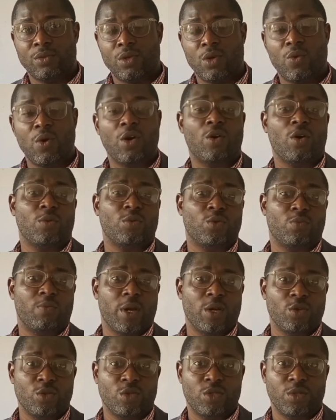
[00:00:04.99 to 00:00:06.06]
You're welcome to
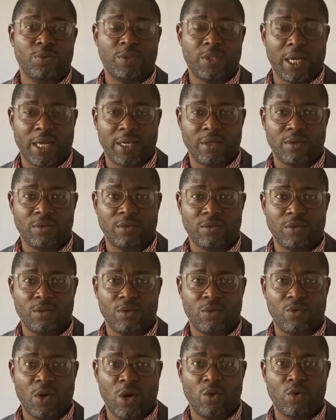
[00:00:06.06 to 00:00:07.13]
my YouTube channel
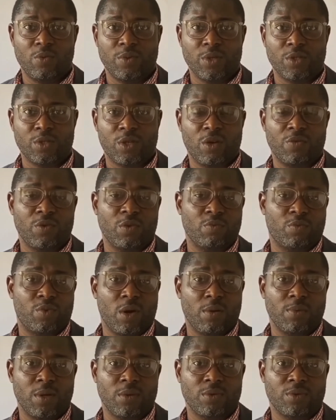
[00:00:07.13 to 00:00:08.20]
where we'll be solving
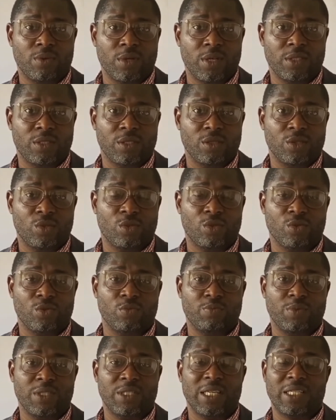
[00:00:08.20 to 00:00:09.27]
problems relating
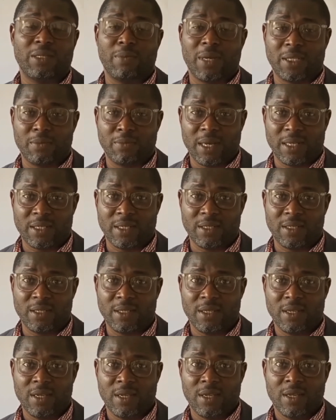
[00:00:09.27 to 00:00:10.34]
to business mathematics,